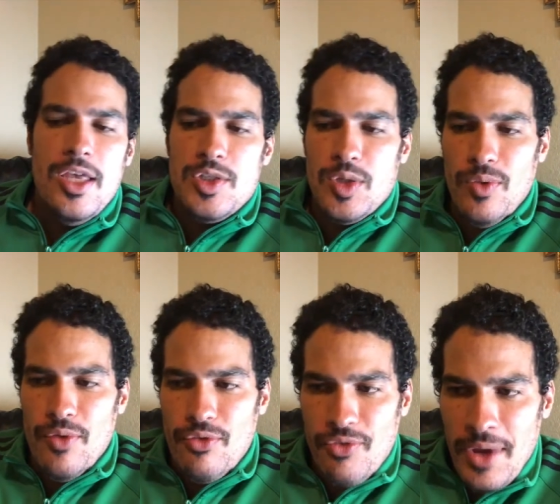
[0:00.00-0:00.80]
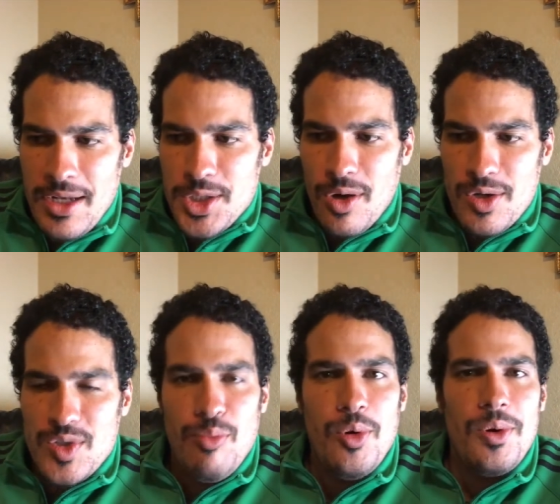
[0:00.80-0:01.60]
So the French are
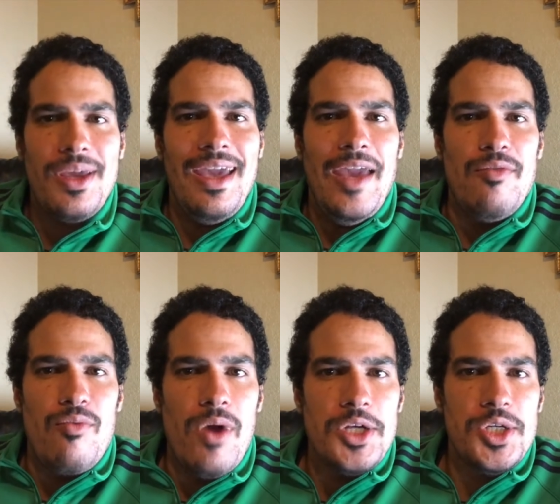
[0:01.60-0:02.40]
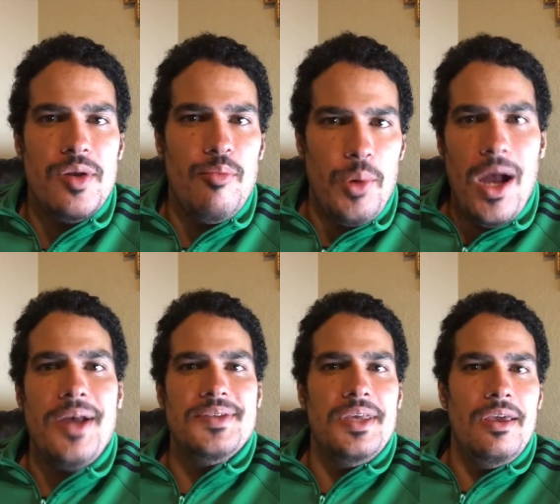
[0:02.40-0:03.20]
supporting a Russian
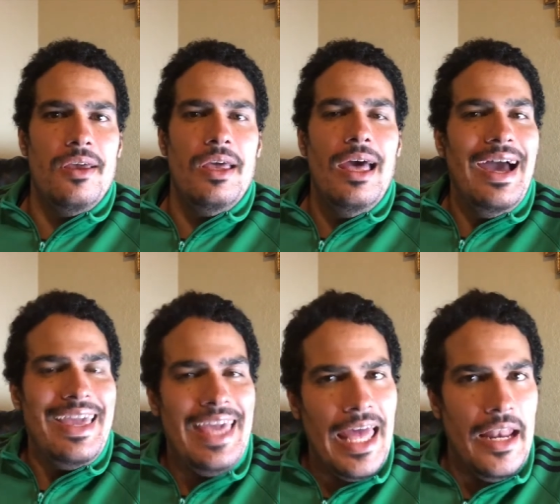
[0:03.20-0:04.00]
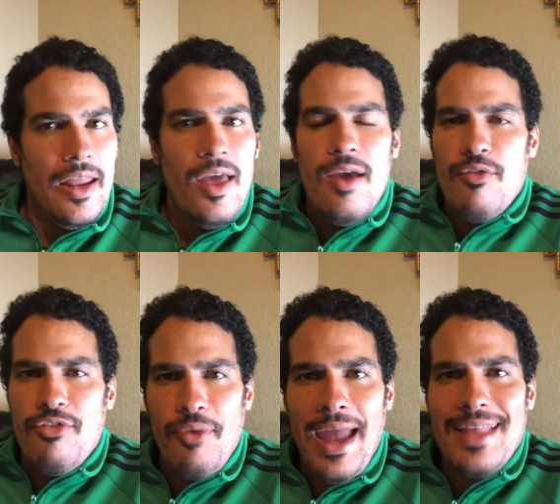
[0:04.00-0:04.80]
proxy. Again,
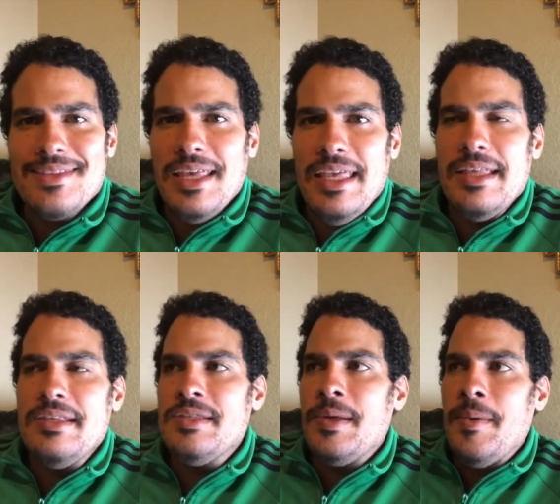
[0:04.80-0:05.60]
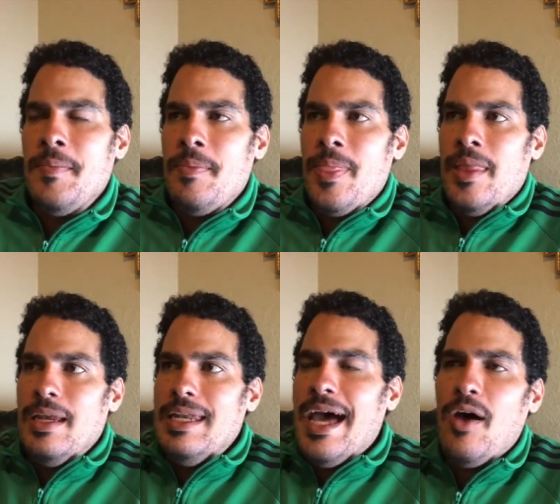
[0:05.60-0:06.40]
France is
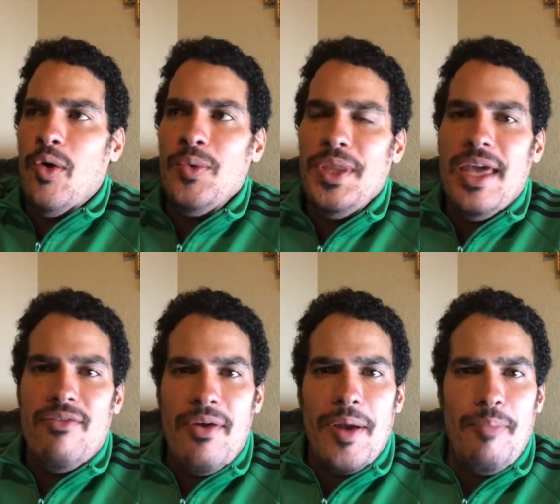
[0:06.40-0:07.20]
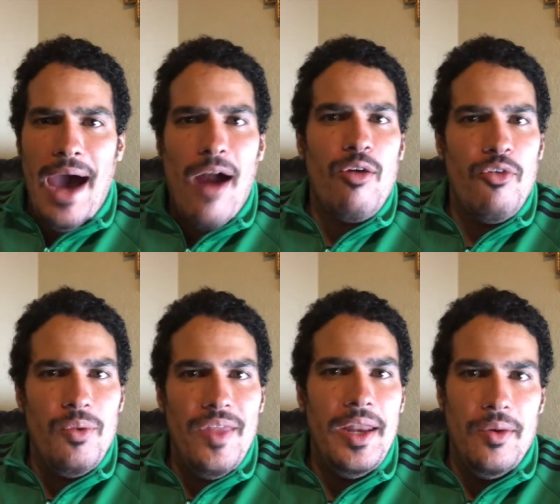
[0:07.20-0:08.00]
not only a very powerful
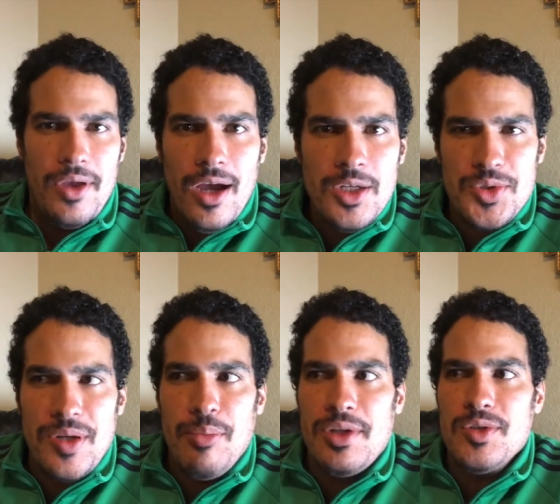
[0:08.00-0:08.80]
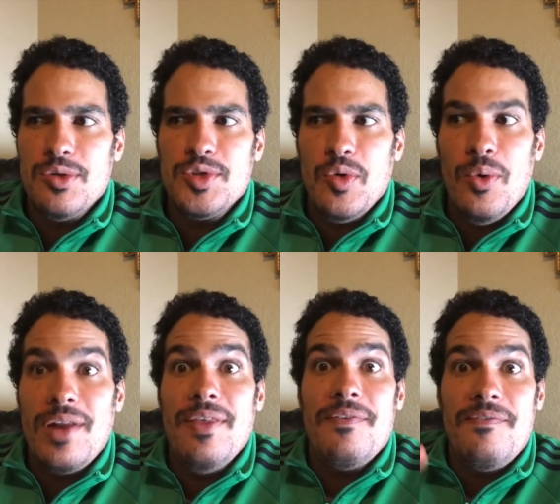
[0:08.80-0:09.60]
NATO country, but is also one
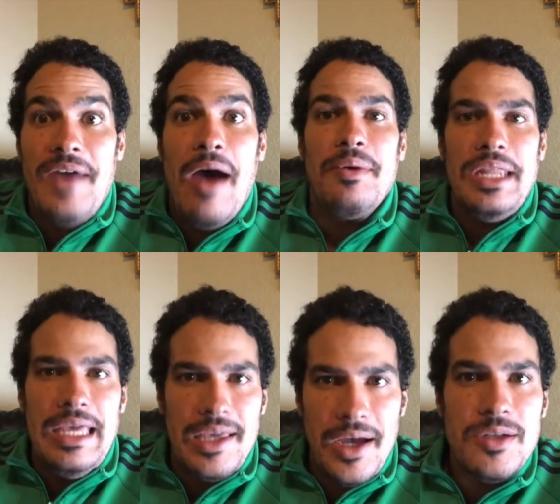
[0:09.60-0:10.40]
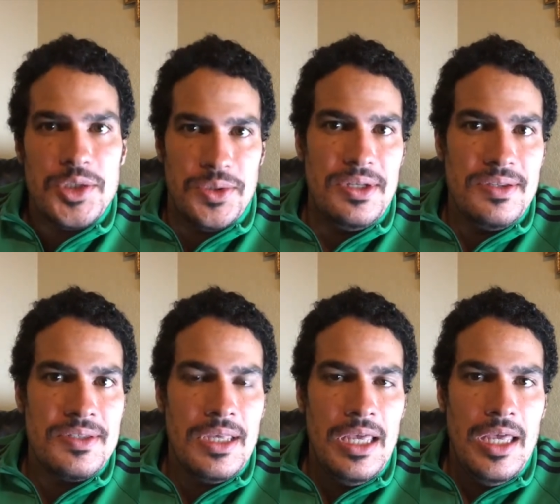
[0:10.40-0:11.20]
of the founding
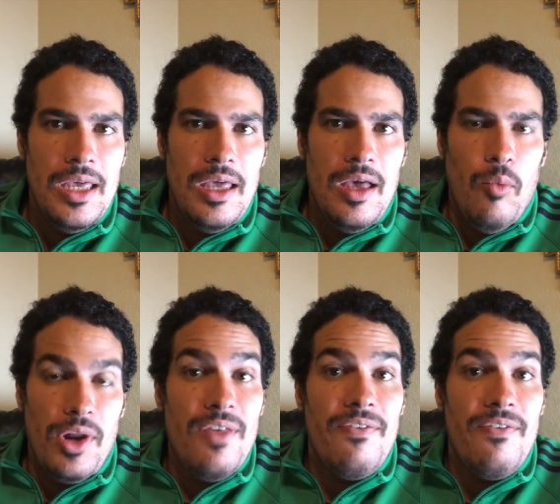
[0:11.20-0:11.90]
countries, one of the